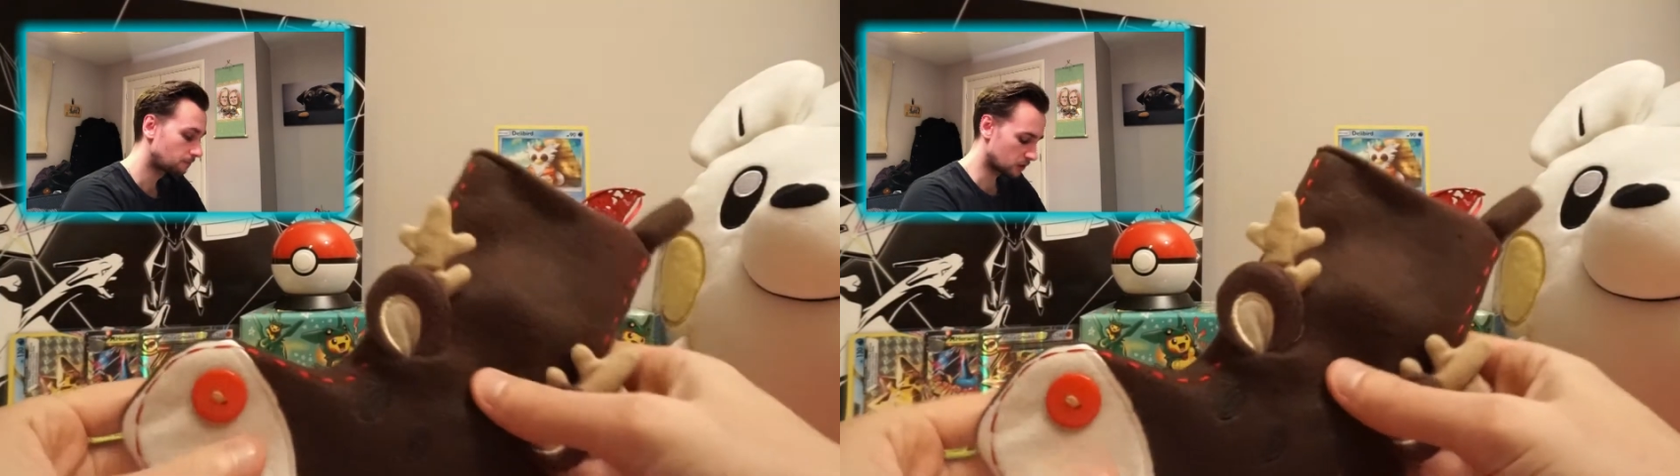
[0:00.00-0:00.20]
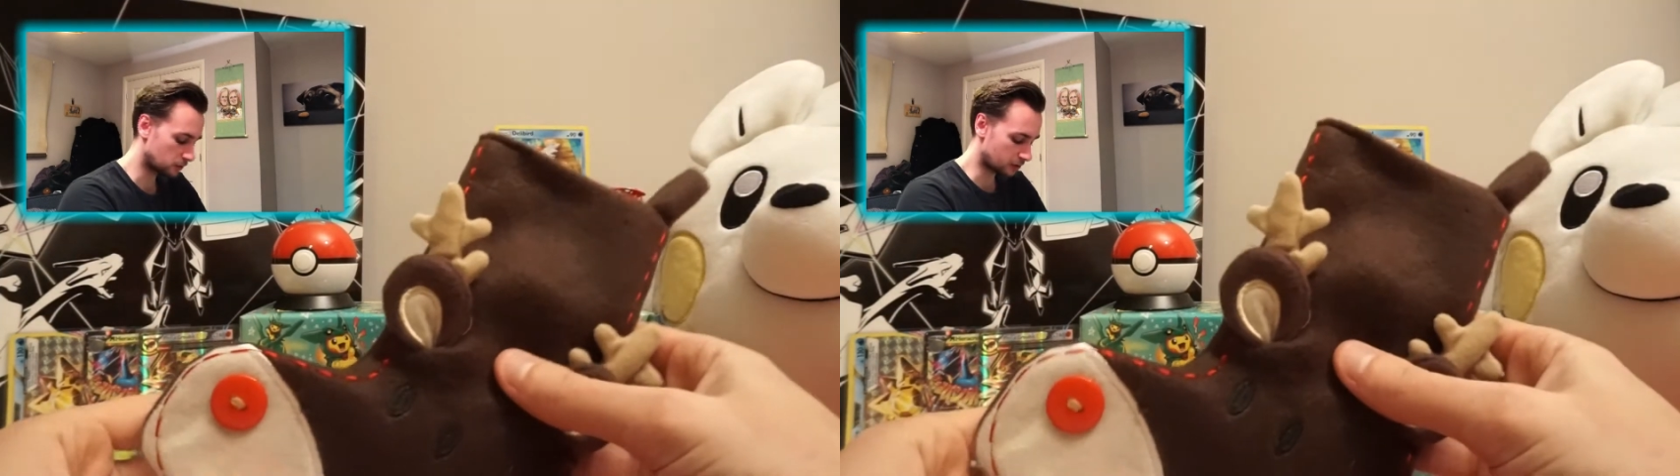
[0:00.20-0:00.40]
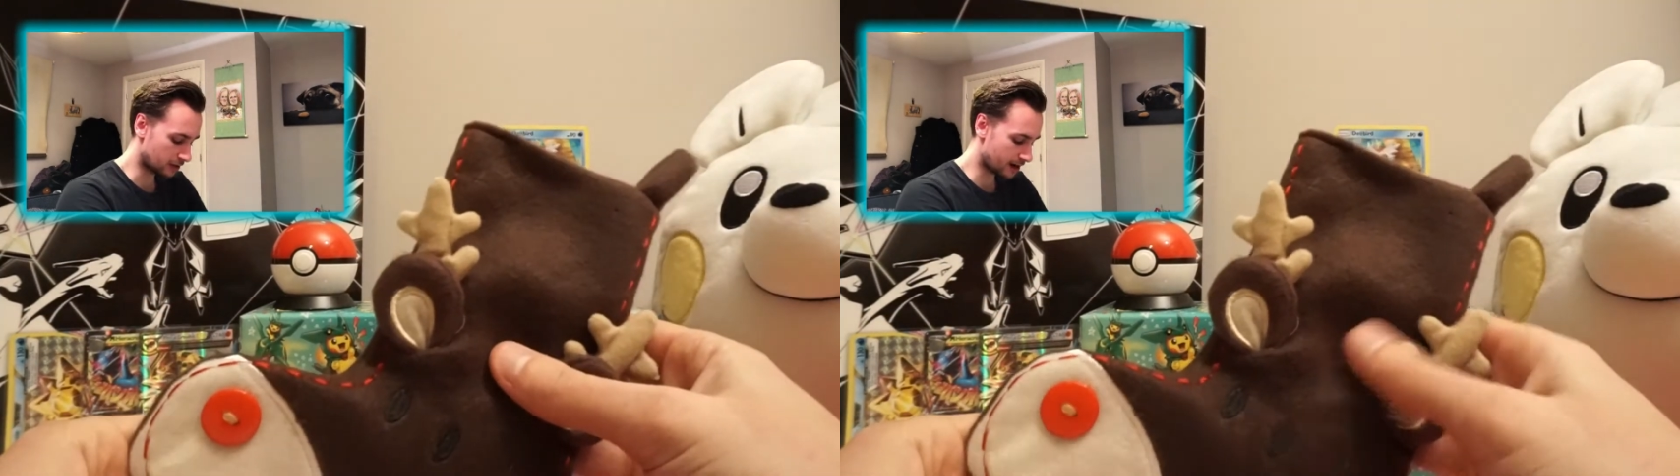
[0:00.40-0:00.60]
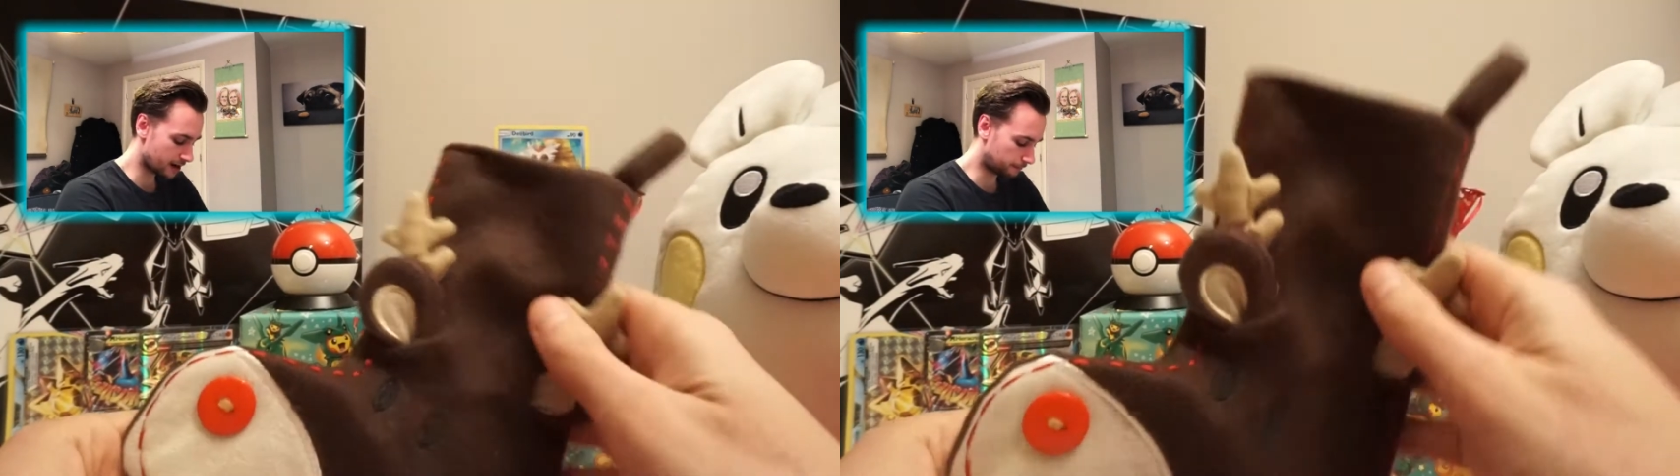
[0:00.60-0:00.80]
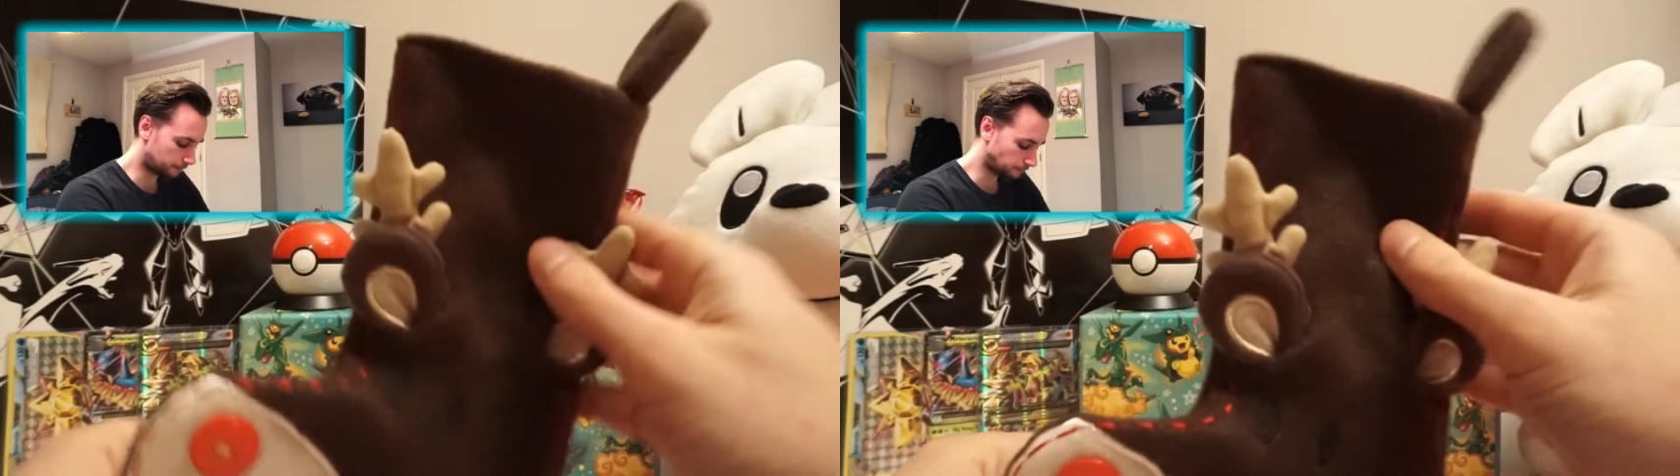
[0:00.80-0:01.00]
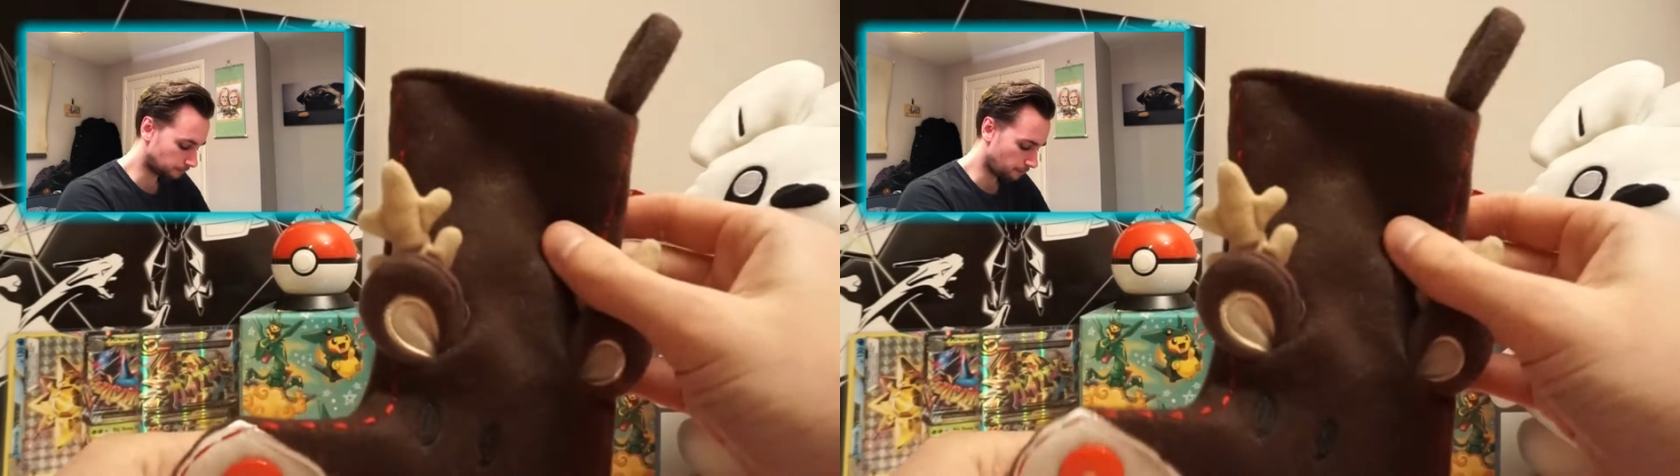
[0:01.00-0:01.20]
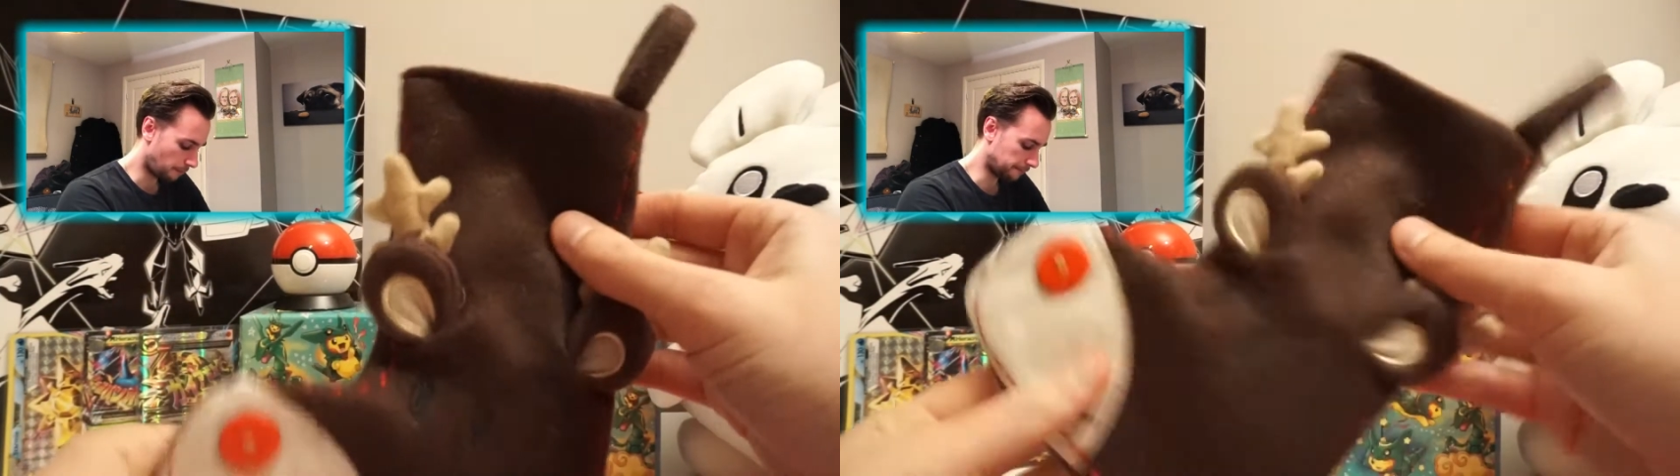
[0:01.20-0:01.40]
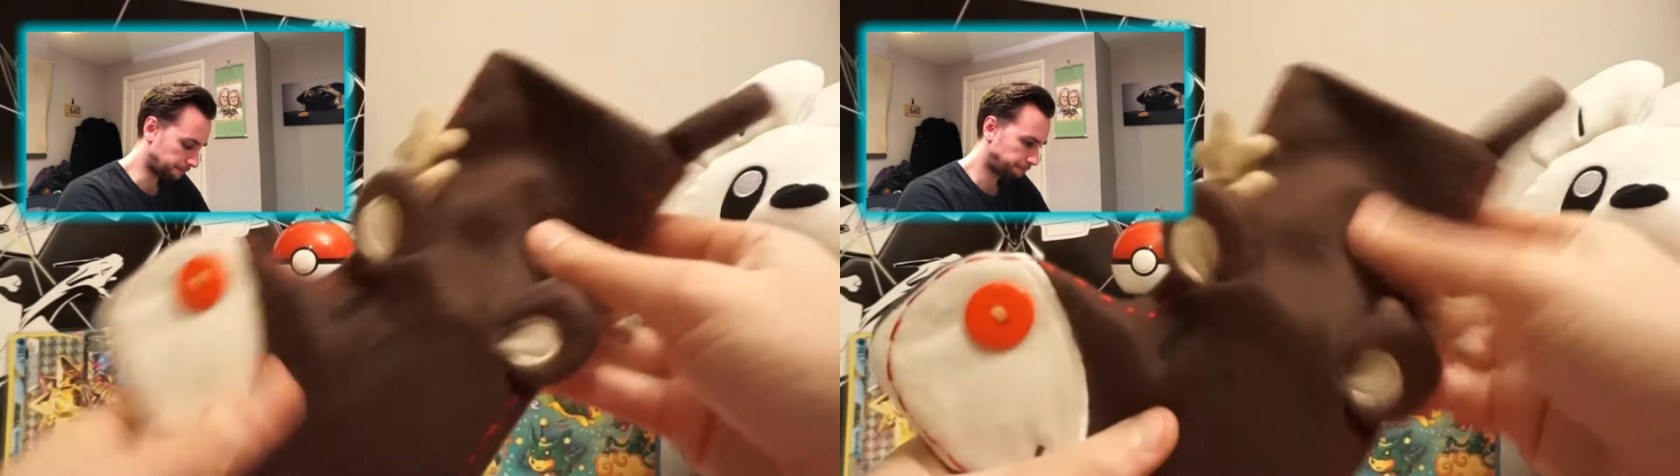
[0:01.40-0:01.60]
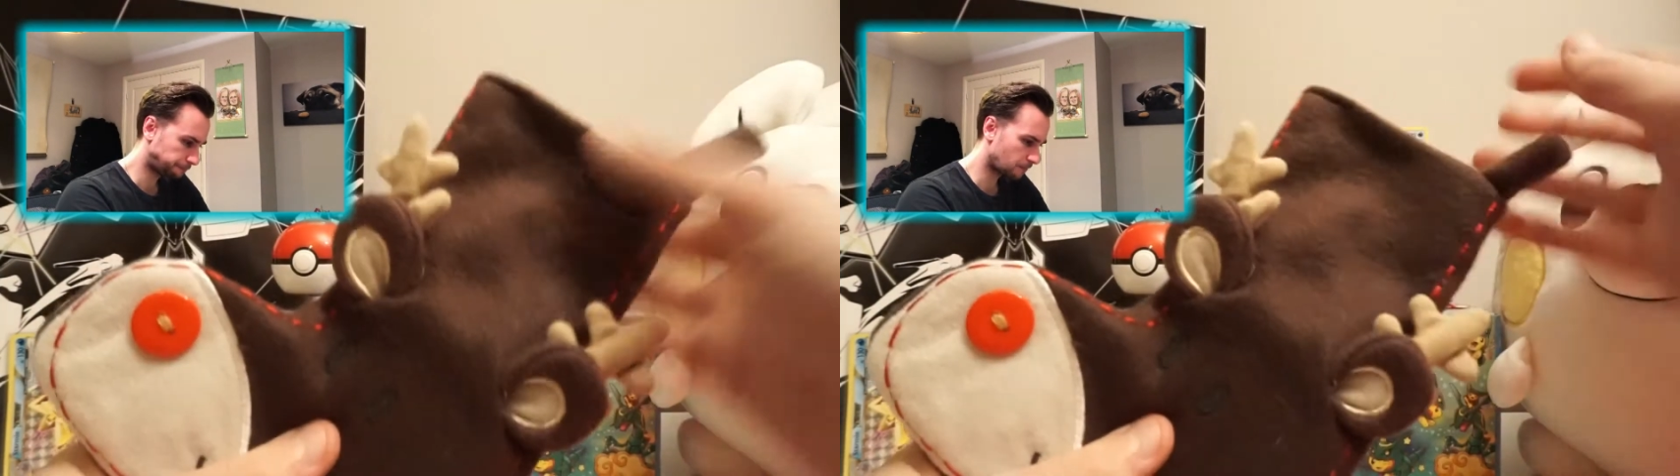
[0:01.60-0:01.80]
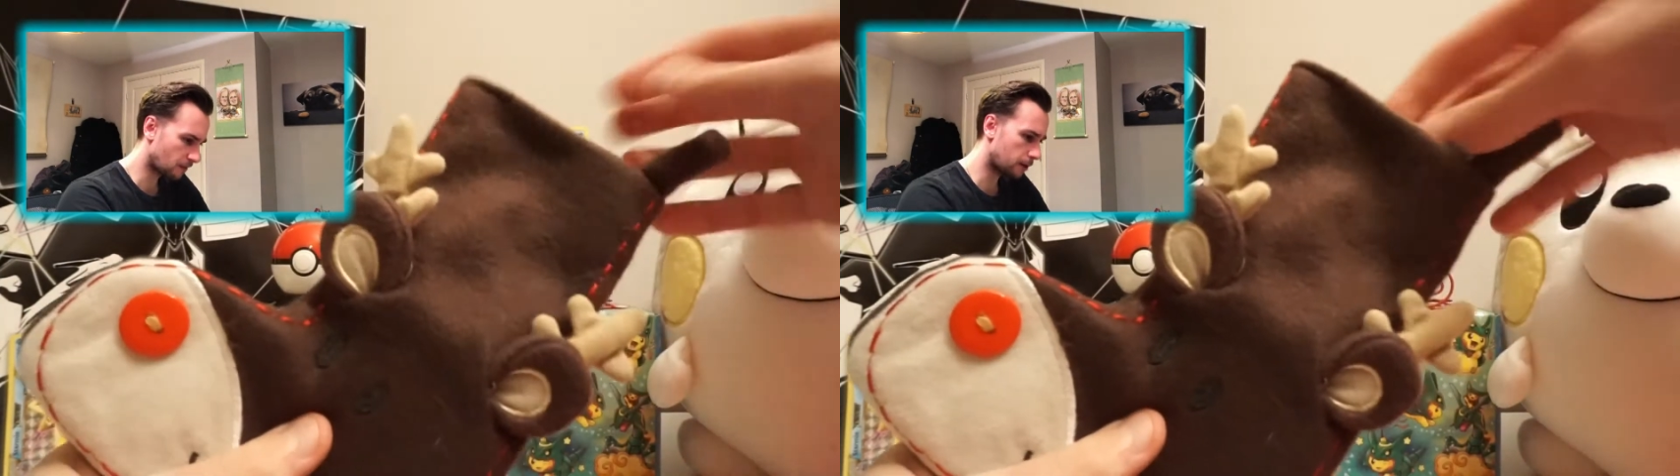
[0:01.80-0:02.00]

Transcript: So today, our